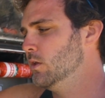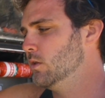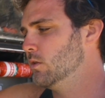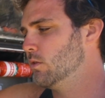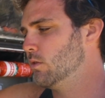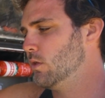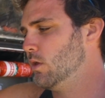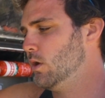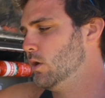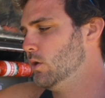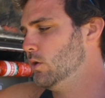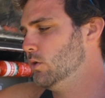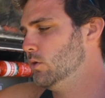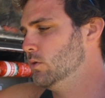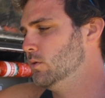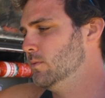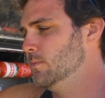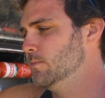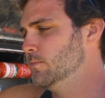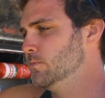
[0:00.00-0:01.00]

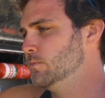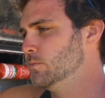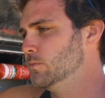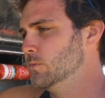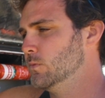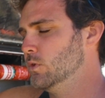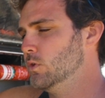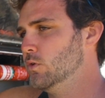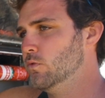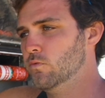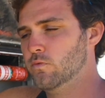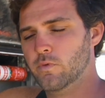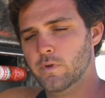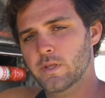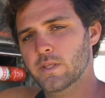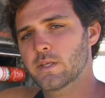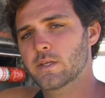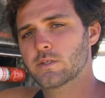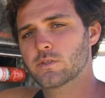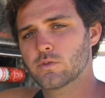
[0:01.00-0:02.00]
So you
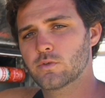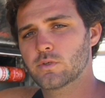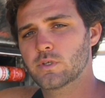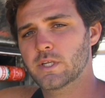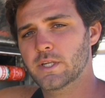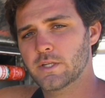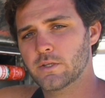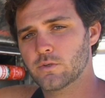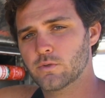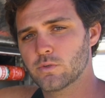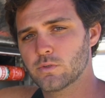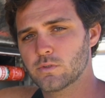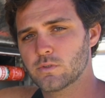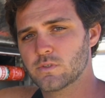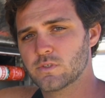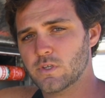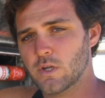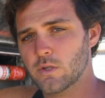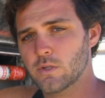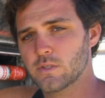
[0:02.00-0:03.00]
really do need a good
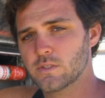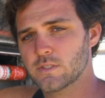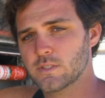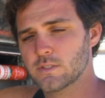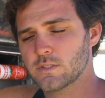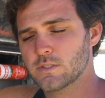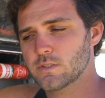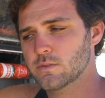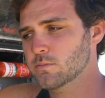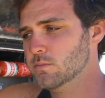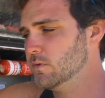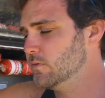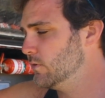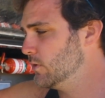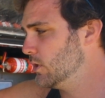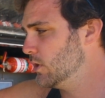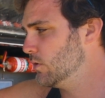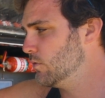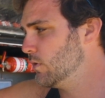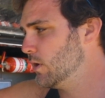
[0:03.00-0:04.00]
solar system if
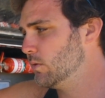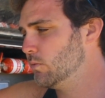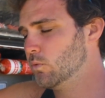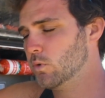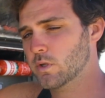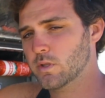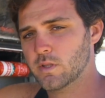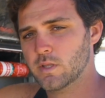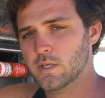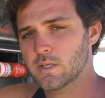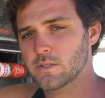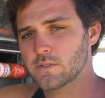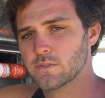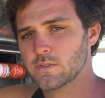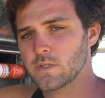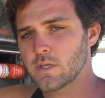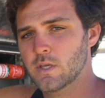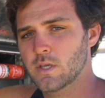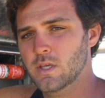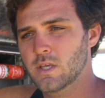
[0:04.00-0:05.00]
you're going to run one of
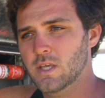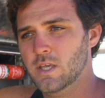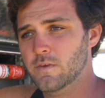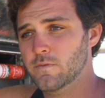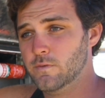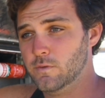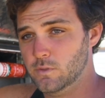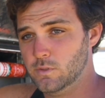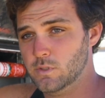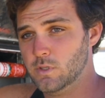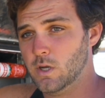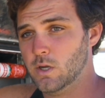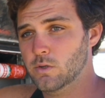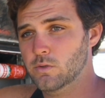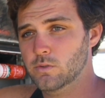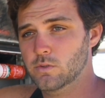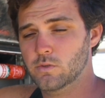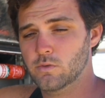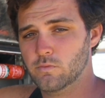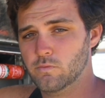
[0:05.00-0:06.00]
these. If you
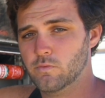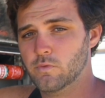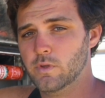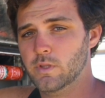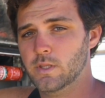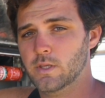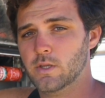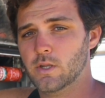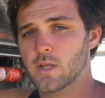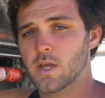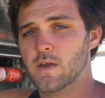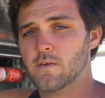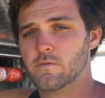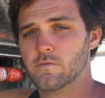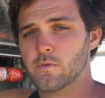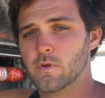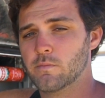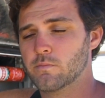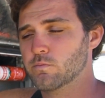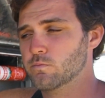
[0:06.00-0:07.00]
don't, you're really going to
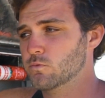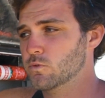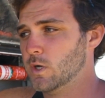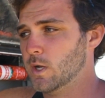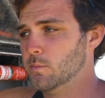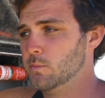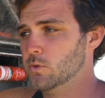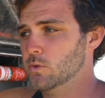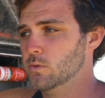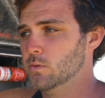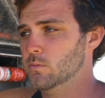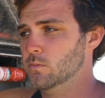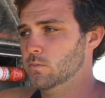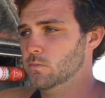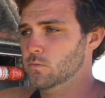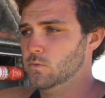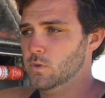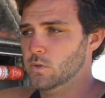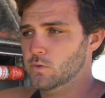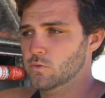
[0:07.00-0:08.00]
have trouble
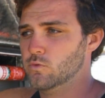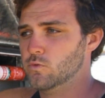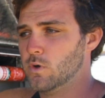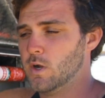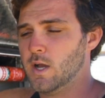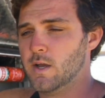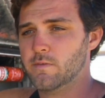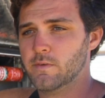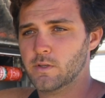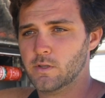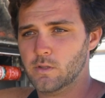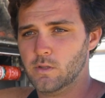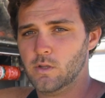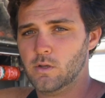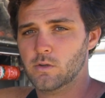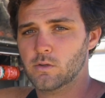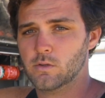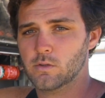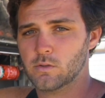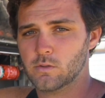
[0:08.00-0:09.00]
driving
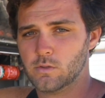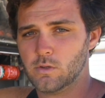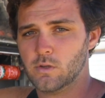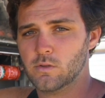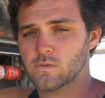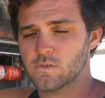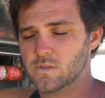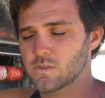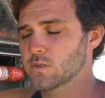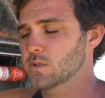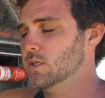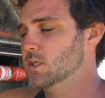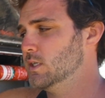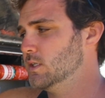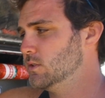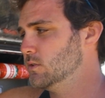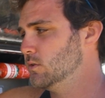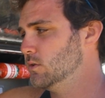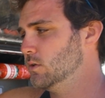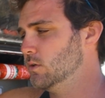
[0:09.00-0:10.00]
along constantly
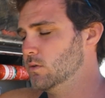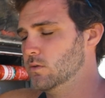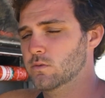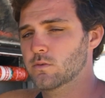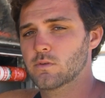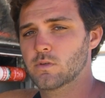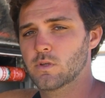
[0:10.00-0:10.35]
to